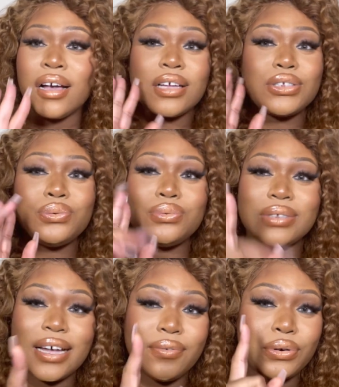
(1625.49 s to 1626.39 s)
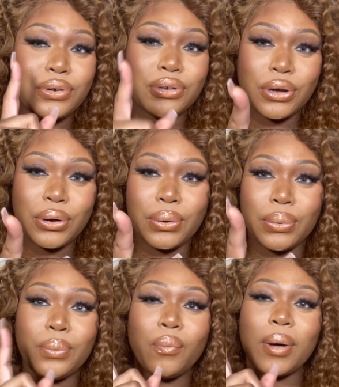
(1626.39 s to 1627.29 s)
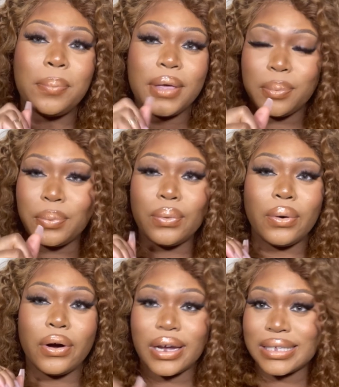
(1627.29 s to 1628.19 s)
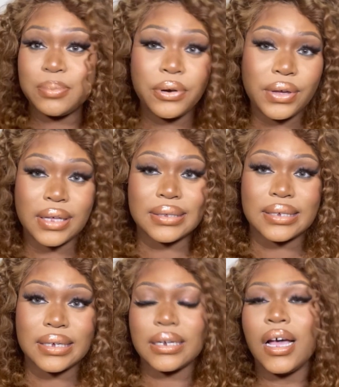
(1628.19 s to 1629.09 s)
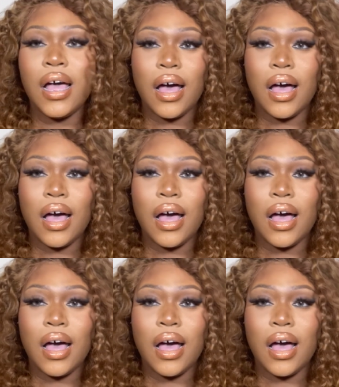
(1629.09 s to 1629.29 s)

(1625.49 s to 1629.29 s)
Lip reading: because you never know what people are experiencing.